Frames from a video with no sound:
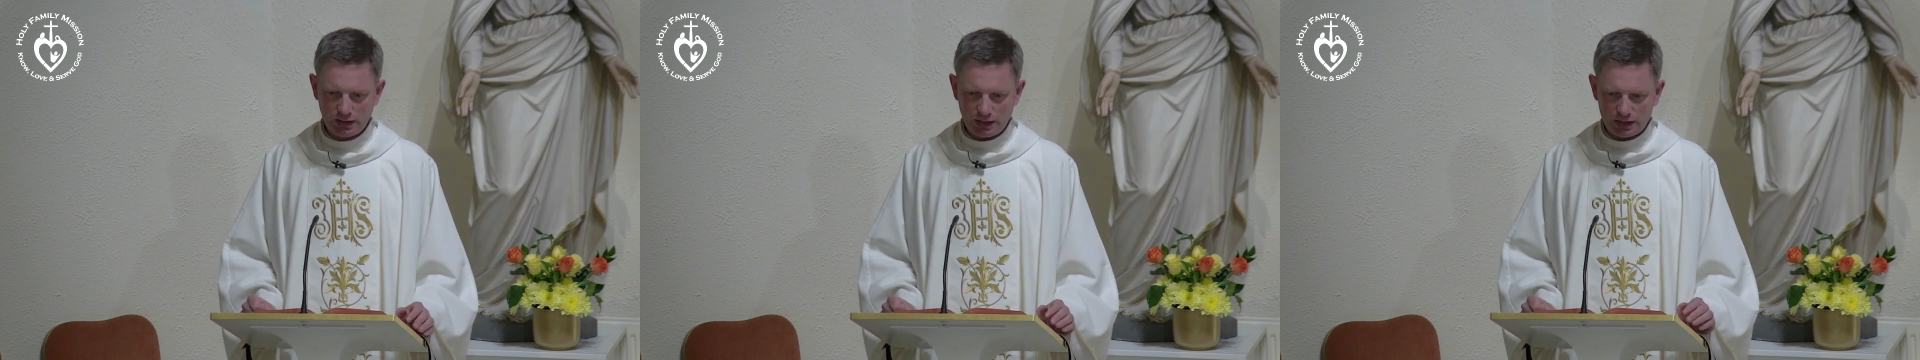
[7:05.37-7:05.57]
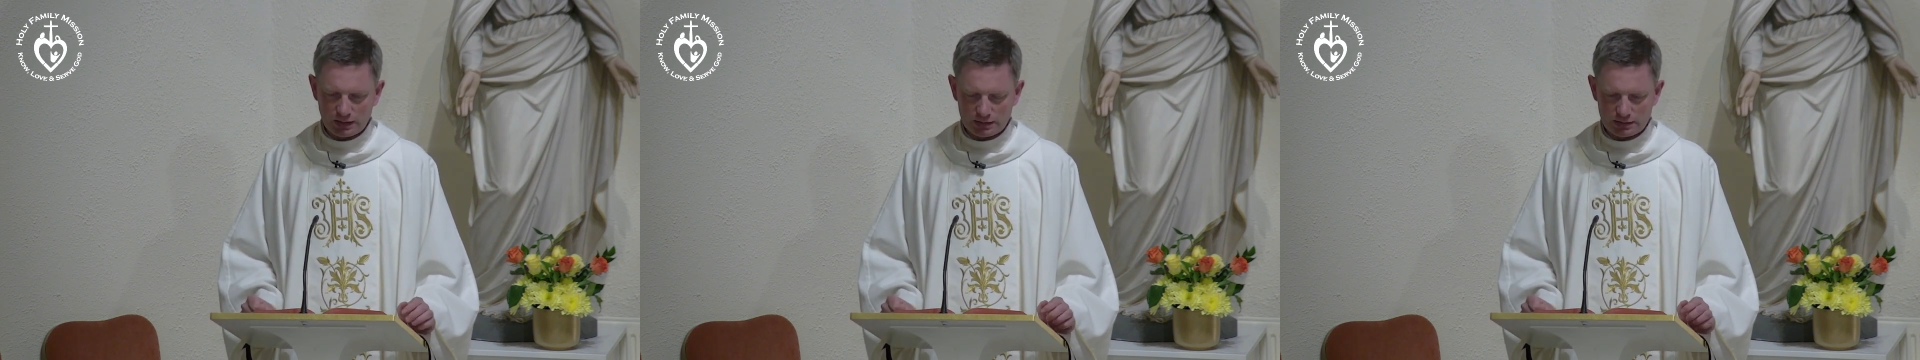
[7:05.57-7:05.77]

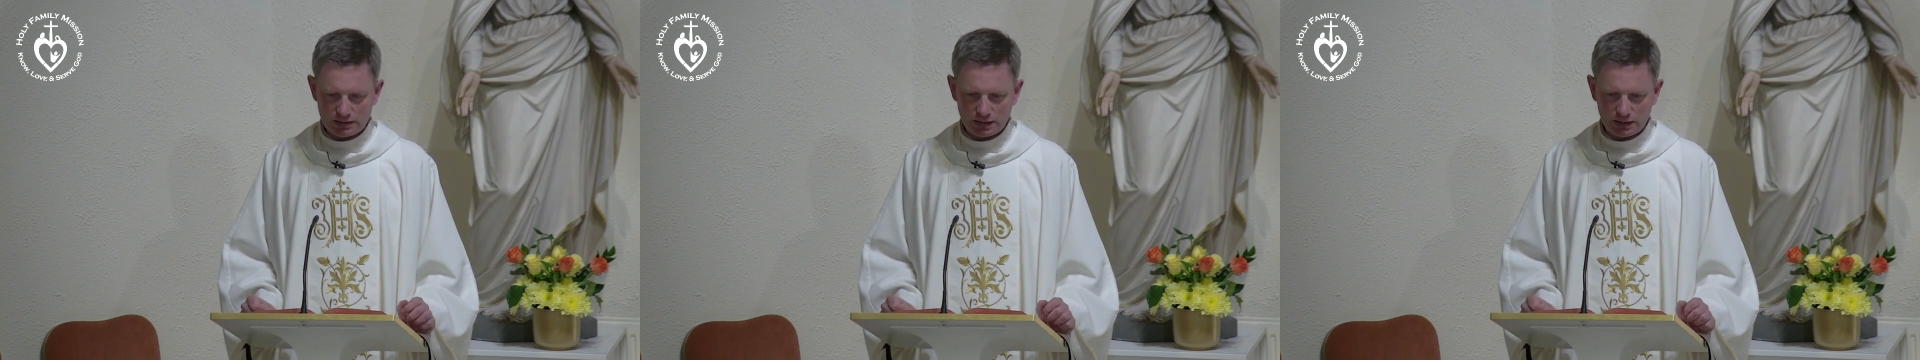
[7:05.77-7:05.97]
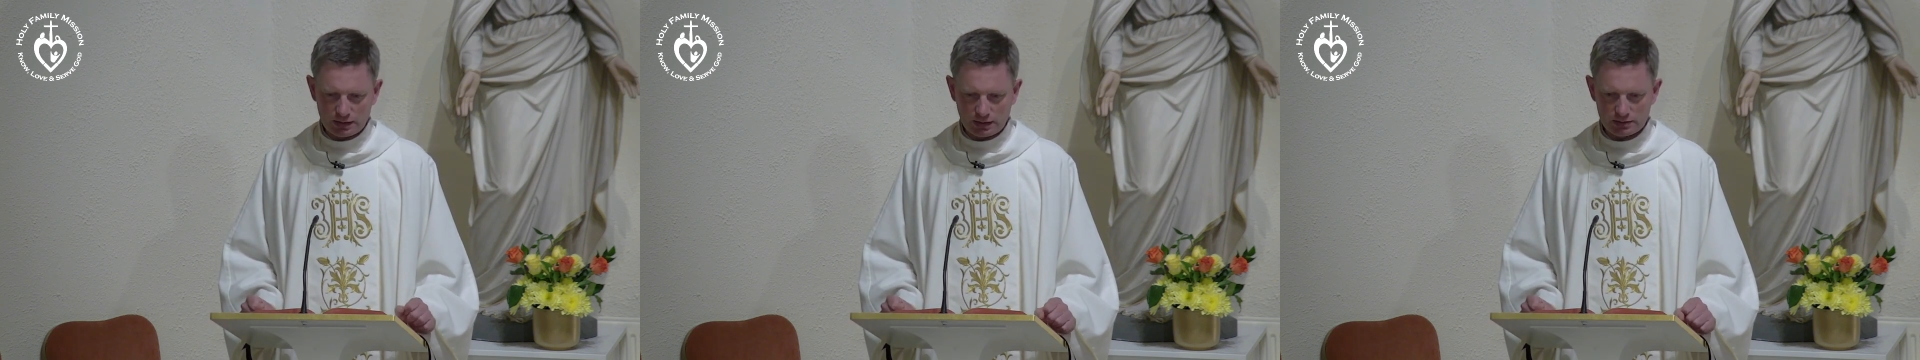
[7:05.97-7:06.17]
in
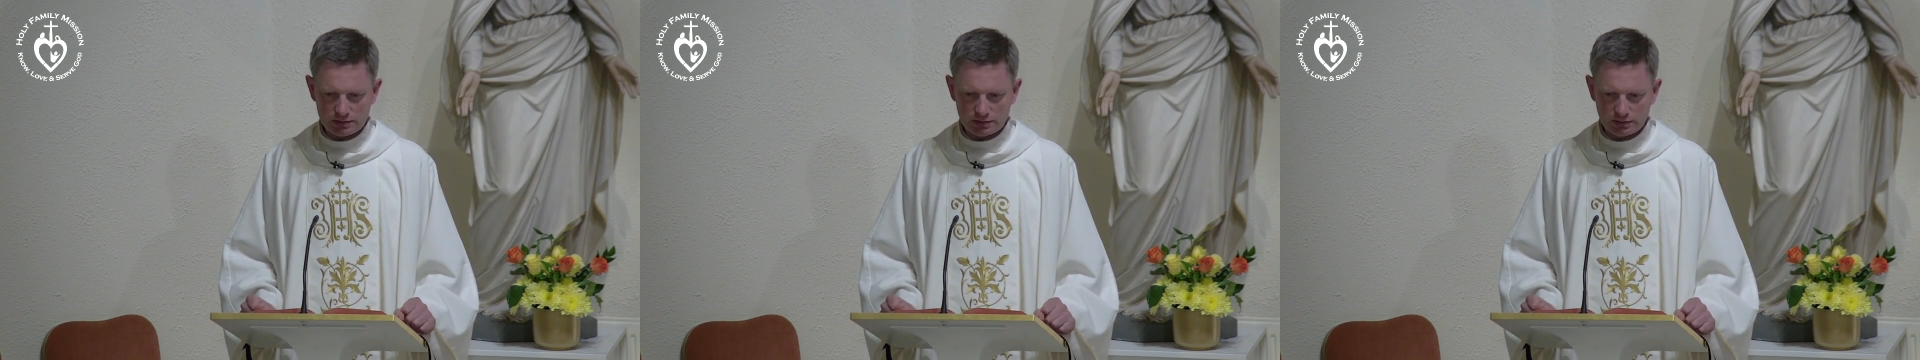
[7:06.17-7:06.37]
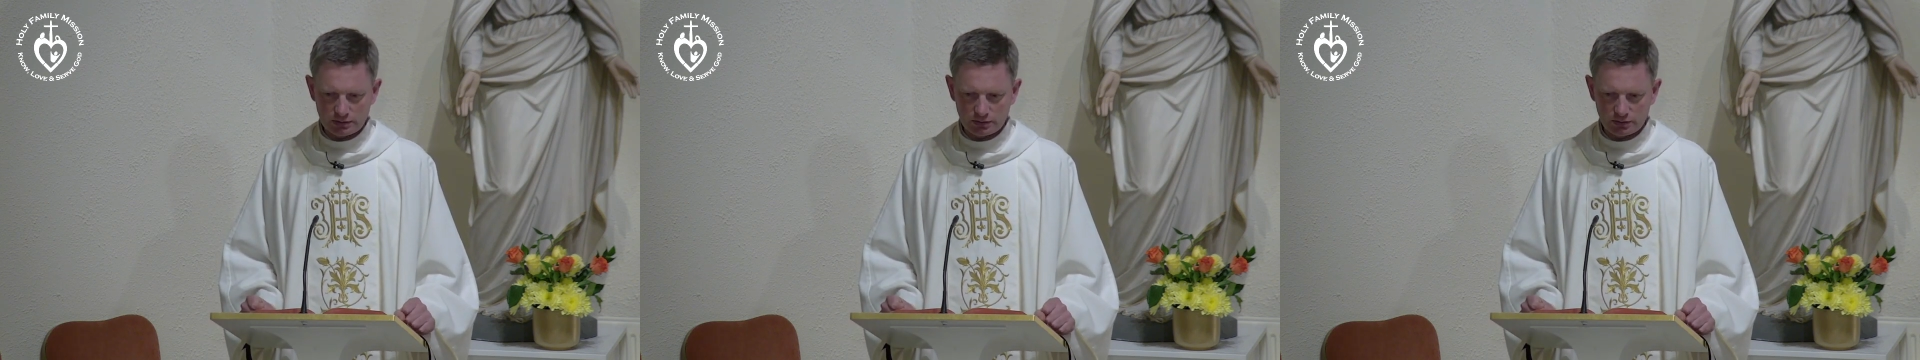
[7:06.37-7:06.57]
saying yes
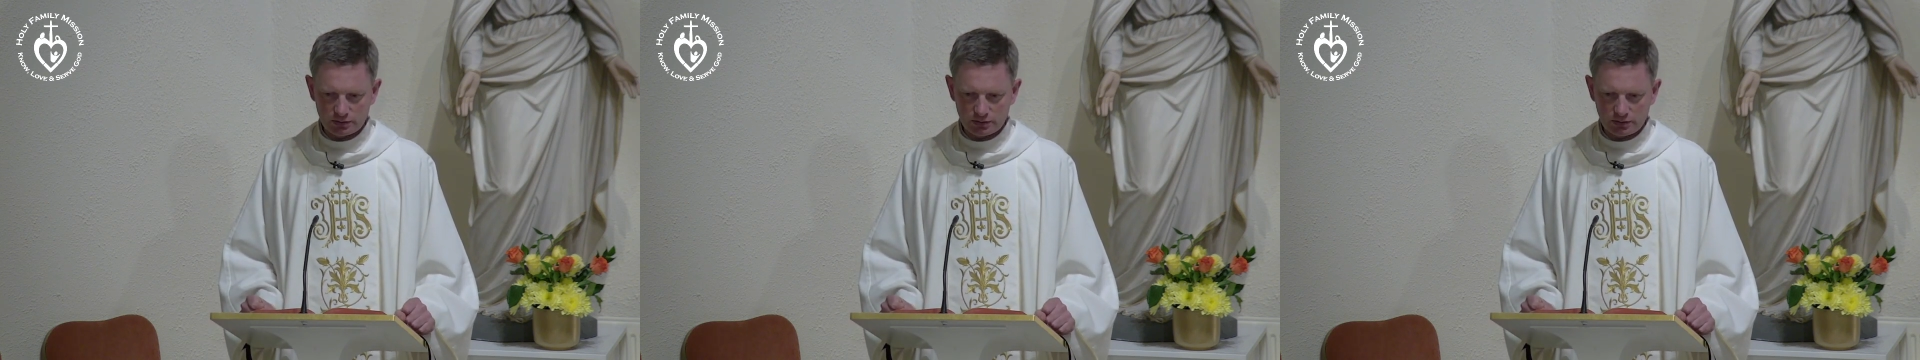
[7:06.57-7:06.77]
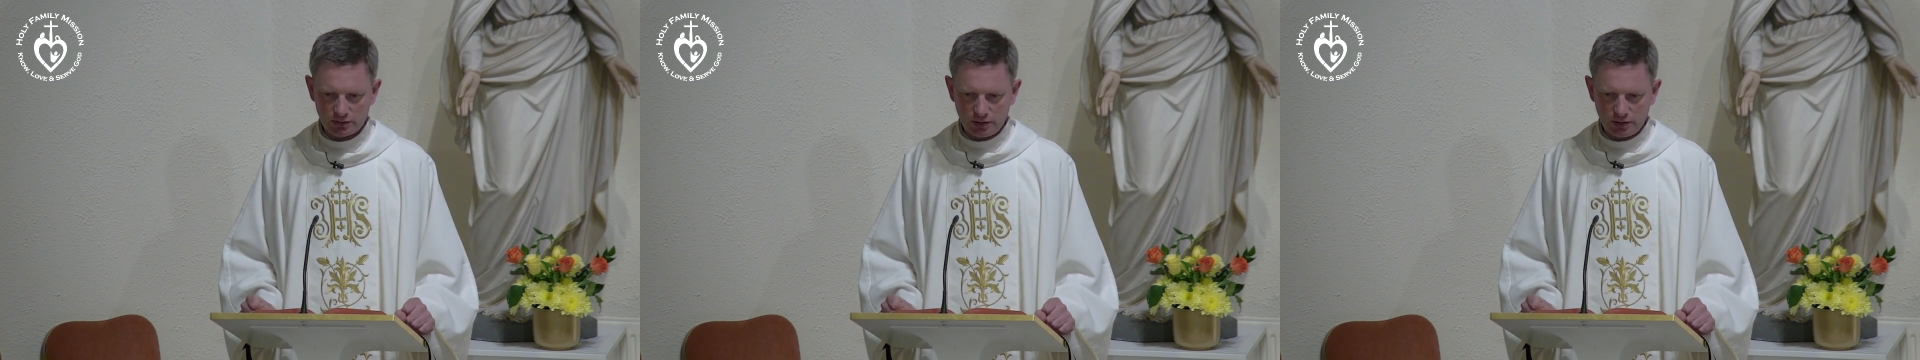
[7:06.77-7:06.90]
to the Lord,